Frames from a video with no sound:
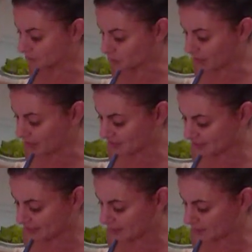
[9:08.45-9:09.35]
Try
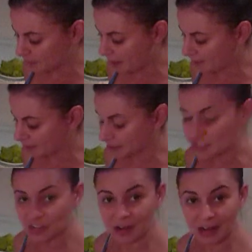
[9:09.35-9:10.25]
this out and let
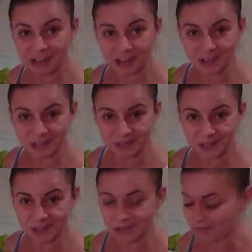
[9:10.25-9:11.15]
us know how it goes for
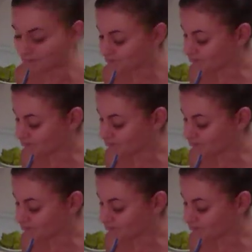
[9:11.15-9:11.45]
you.